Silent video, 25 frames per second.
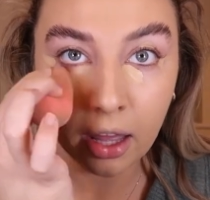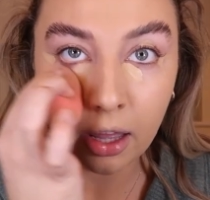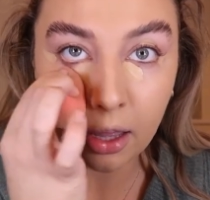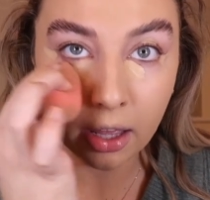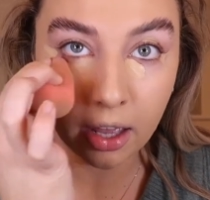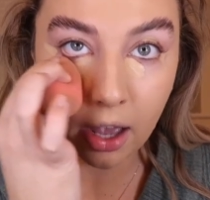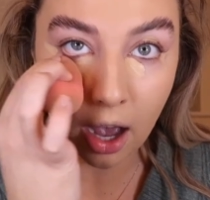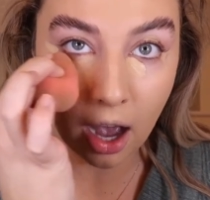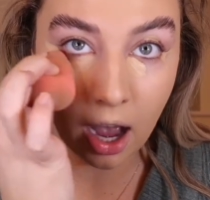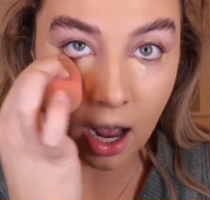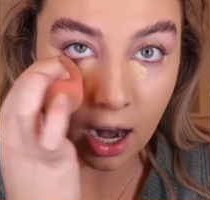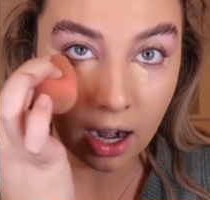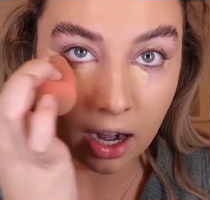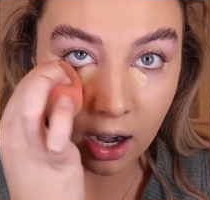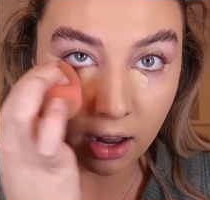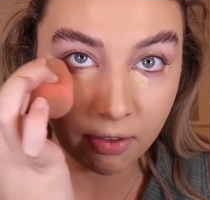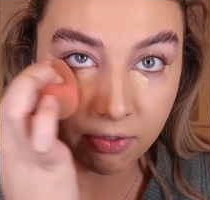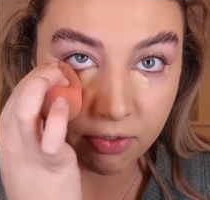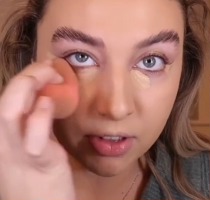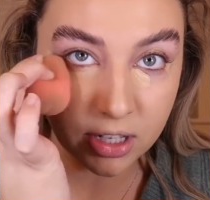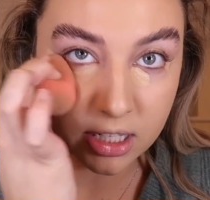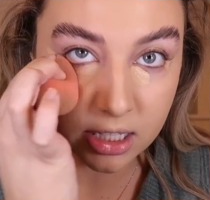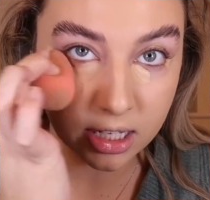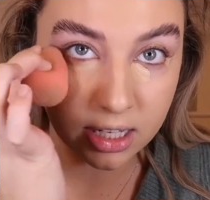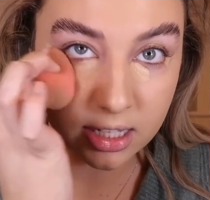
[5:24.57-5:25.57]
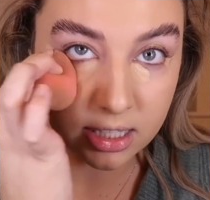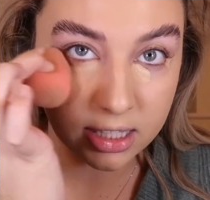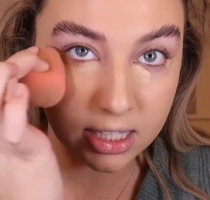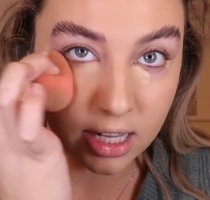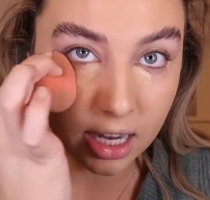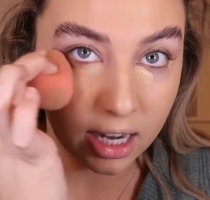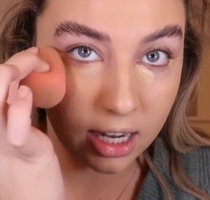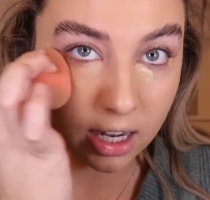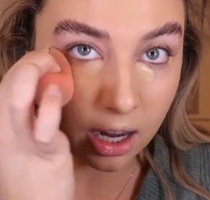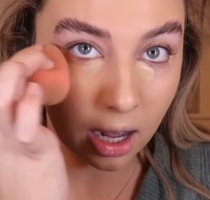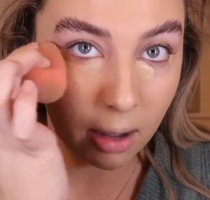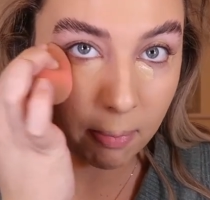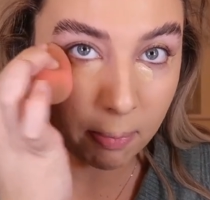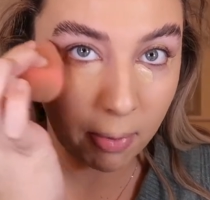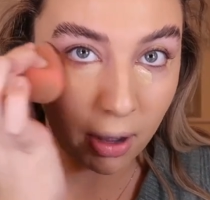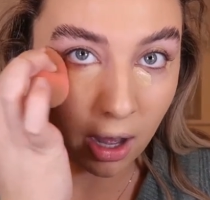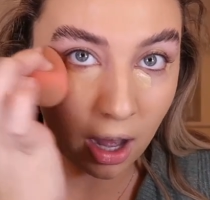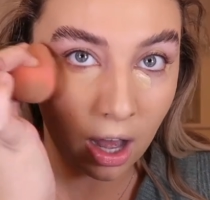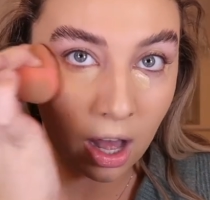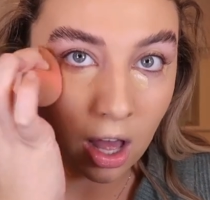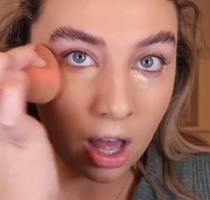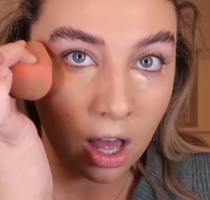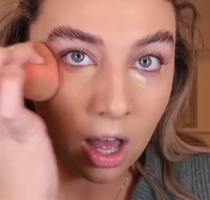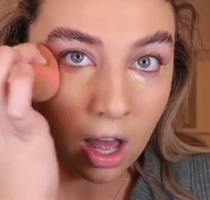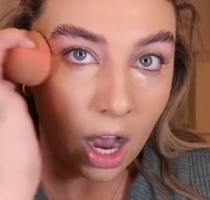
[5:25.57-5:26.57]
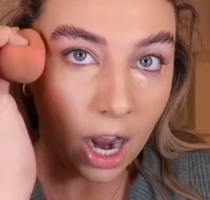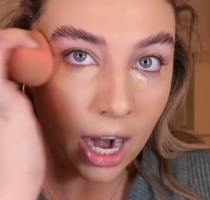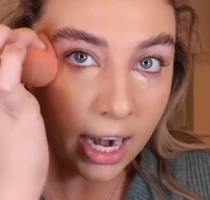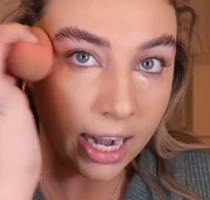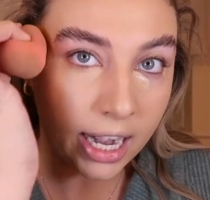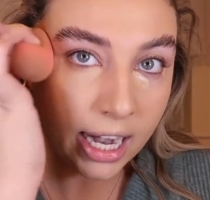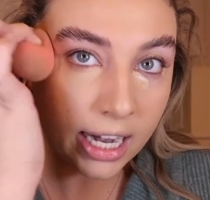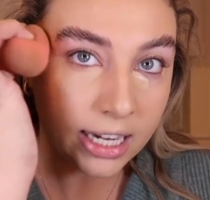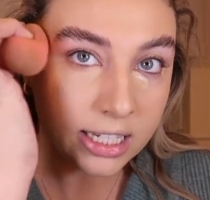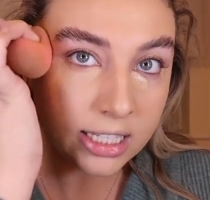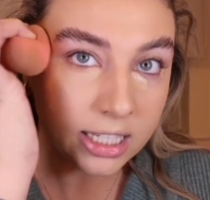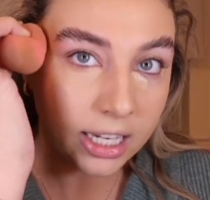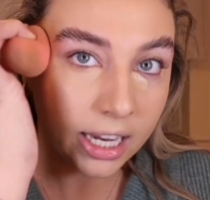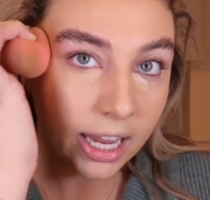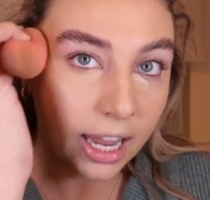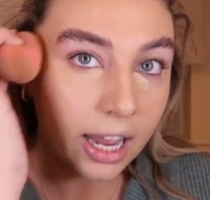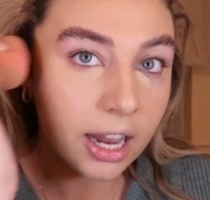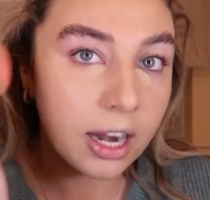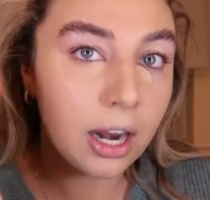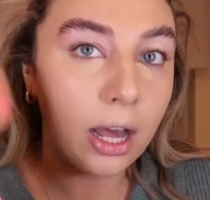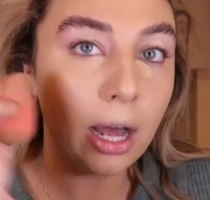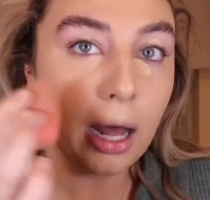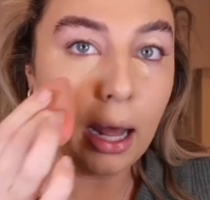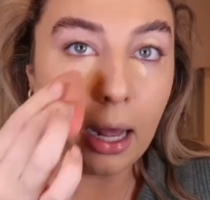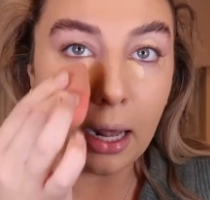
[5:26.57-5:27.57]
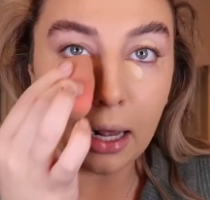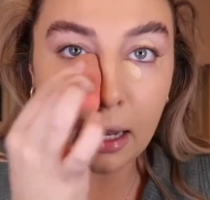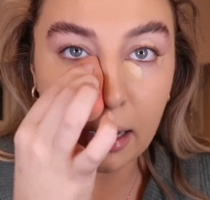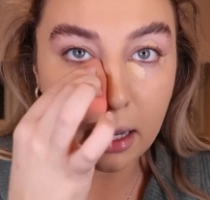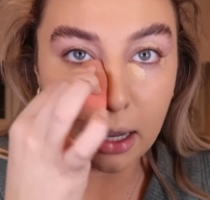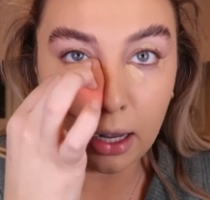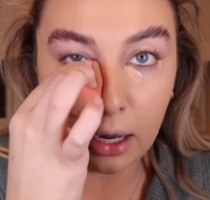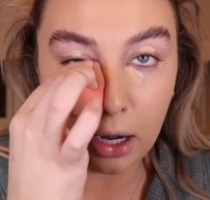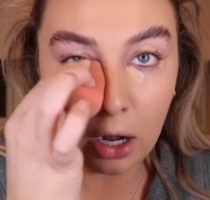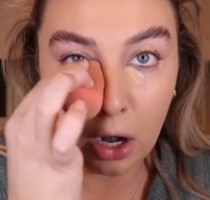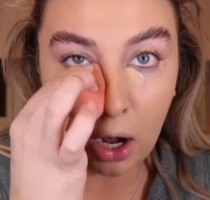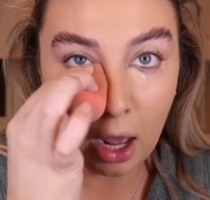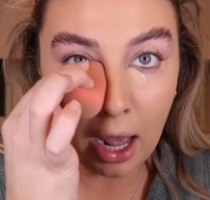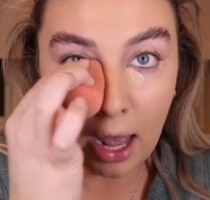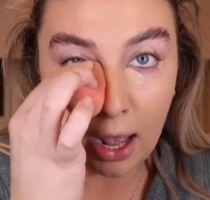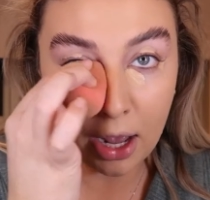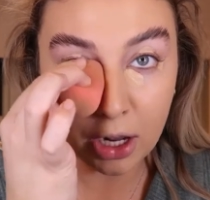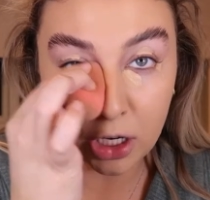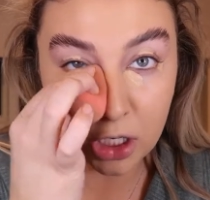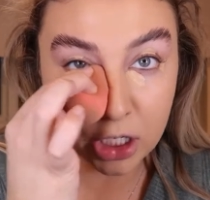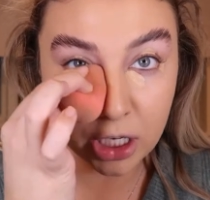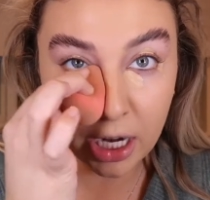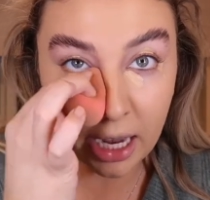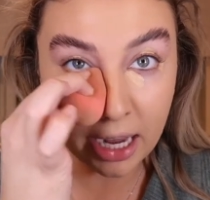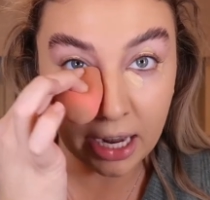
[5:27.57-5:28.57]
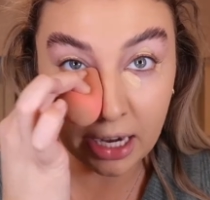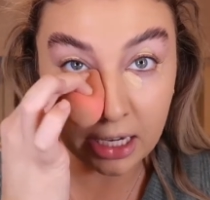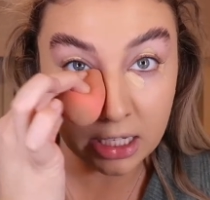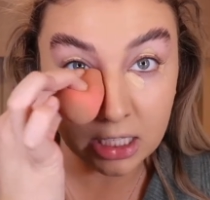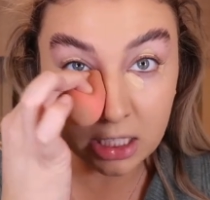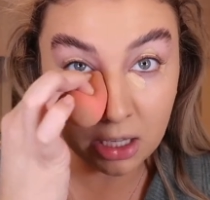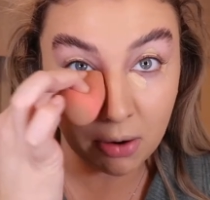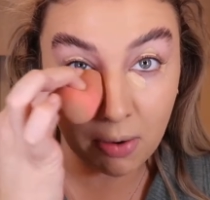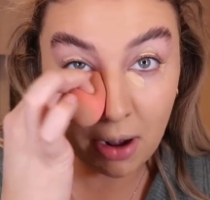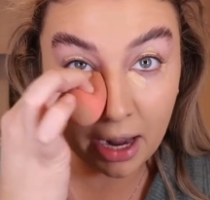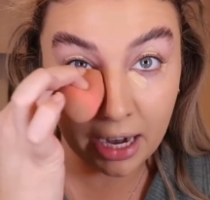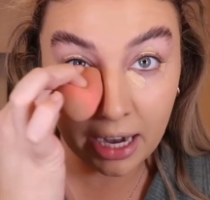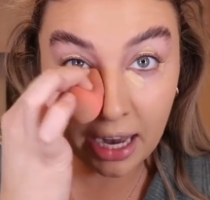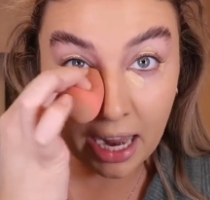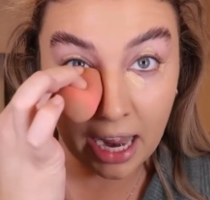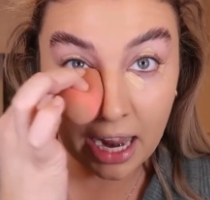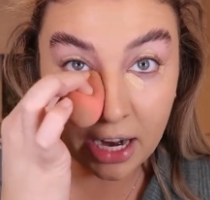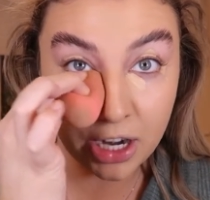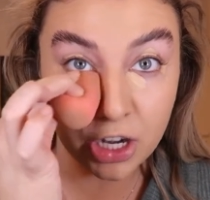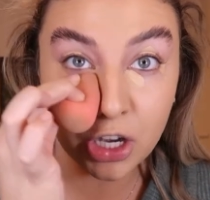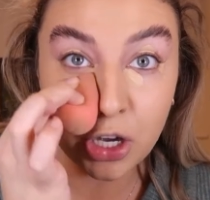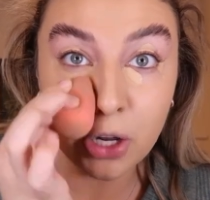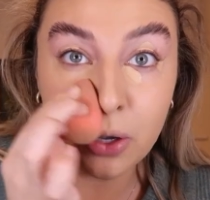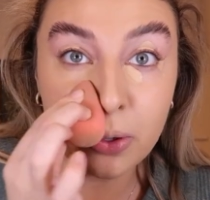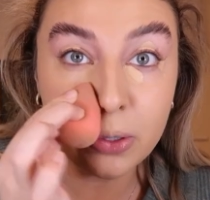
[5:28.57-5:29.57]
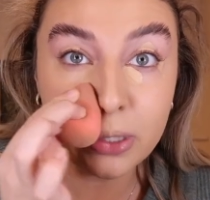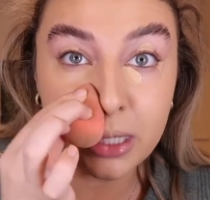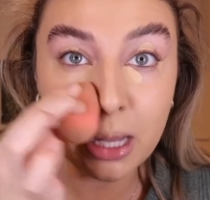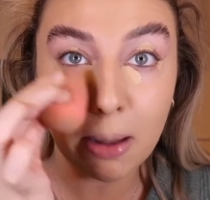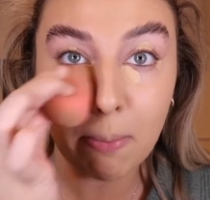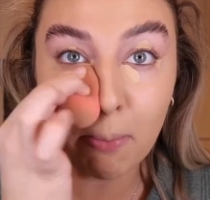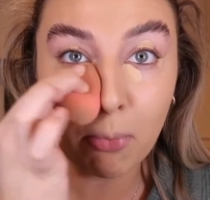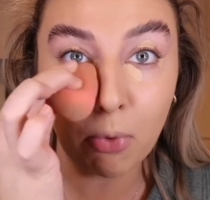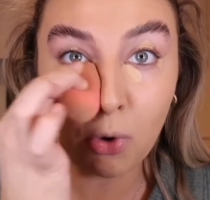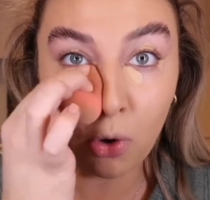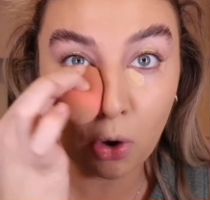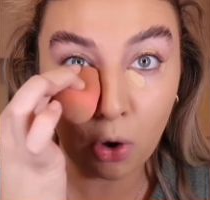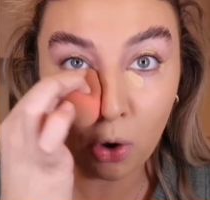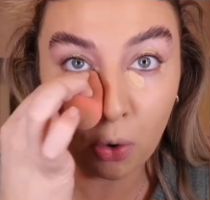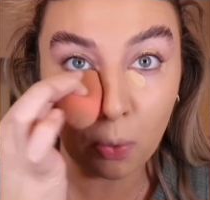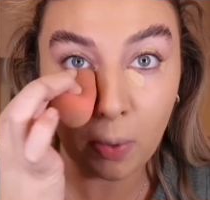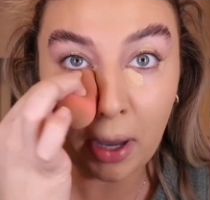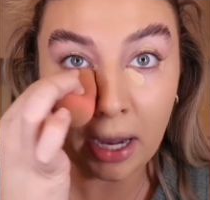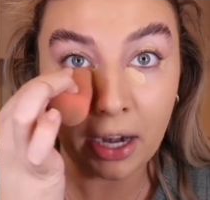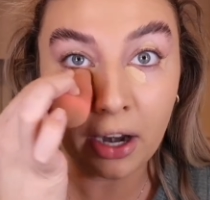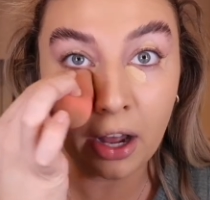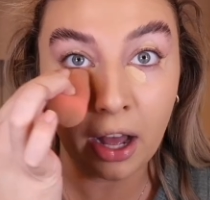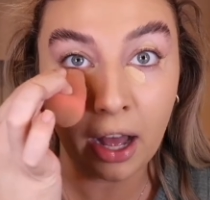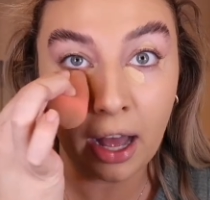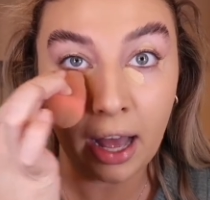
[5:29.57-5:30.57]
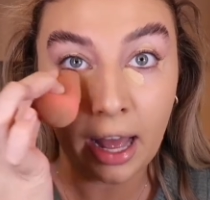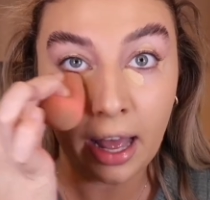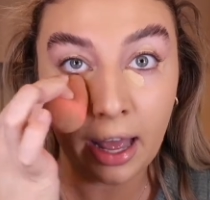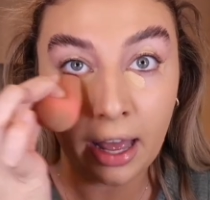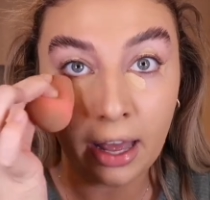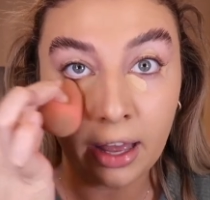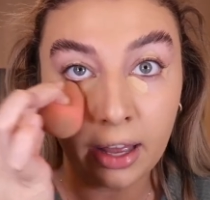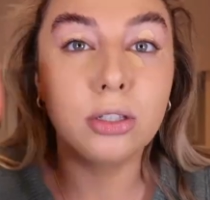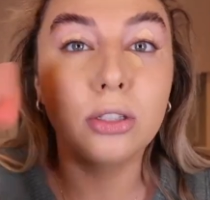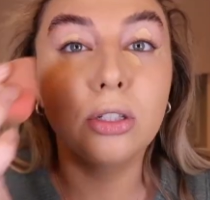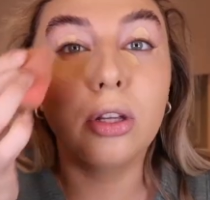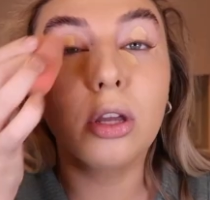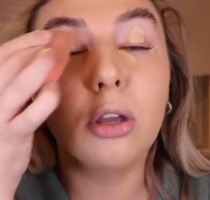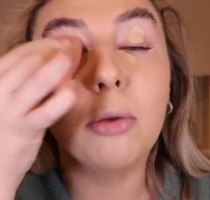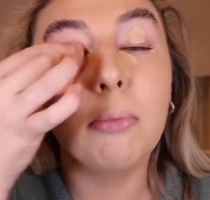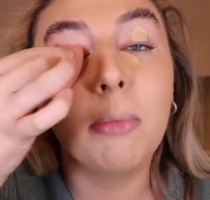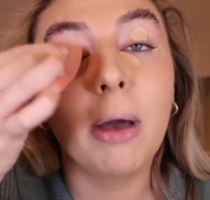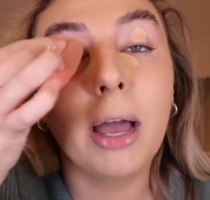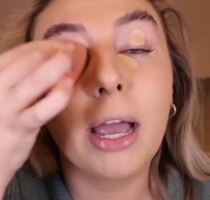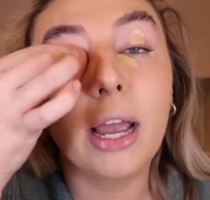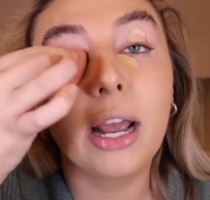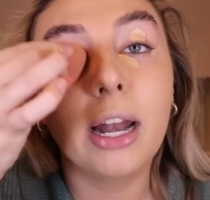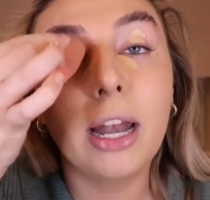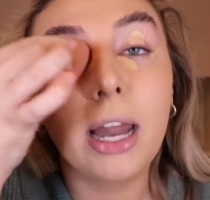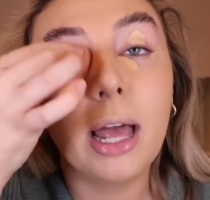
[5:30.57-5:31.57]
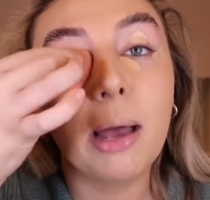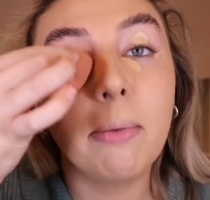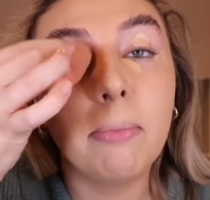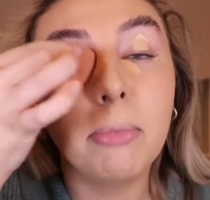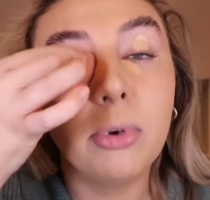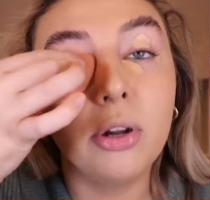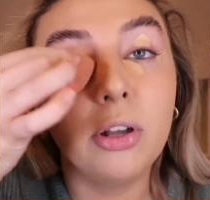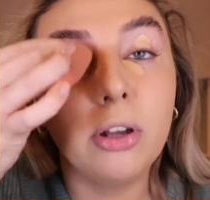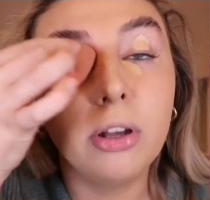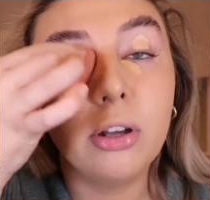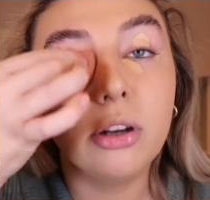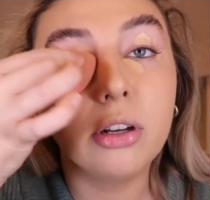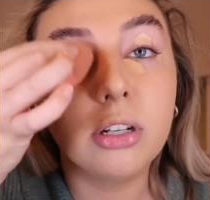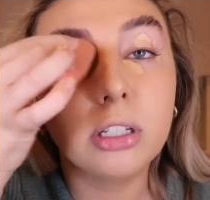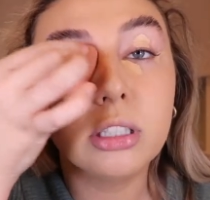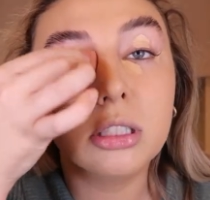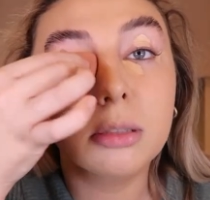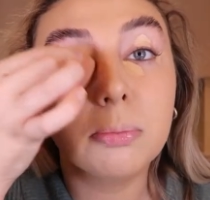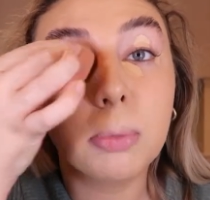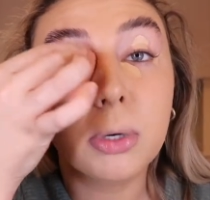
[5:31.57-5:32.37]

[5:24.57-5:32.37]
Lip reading: Yeah, I love this concealer, but I need to get like a lighter shade so I can use it more when I do my glam looks,